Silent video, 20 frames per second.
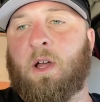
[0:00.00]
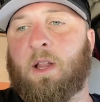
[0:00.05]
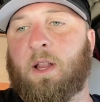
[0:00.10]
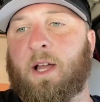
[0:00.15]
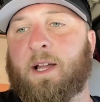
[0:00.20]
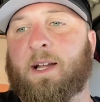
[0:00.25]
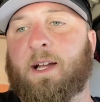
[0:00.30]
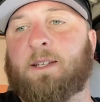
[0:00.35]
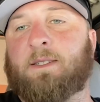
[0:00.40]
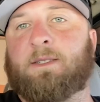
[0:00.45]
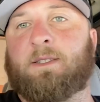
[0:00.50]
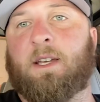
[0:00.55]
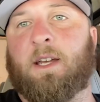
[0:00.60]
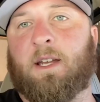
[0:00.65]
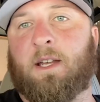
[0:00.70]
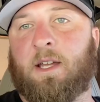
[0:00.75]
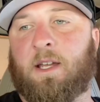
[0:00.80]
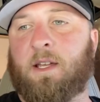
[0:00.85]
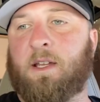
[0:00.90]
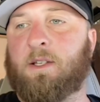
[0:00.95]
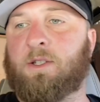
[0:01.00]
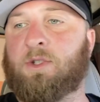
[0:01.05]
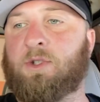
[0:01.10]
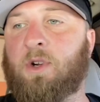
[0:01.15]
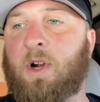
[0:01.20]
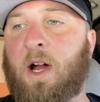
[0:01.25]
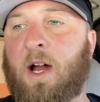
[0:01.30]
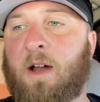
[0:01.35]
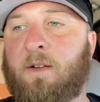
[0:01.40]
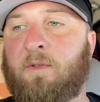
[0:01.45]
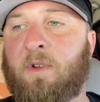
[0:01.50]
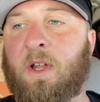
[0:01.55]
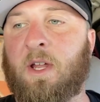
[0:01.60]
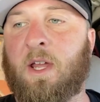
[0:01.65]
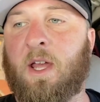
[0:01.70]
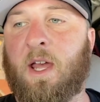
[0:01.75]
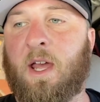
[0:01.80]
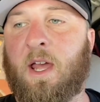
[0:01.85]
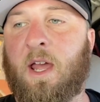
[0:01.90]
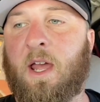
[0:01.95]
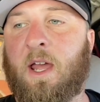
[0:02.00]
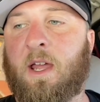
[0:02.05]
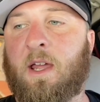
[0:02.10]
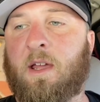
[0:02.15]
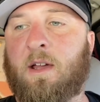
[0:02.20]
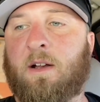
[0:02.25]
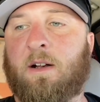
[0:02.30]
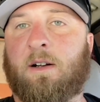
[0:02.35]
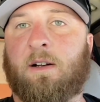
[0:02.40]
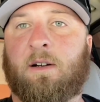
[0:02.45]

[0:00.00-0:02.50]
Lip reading: like I said, he is driving a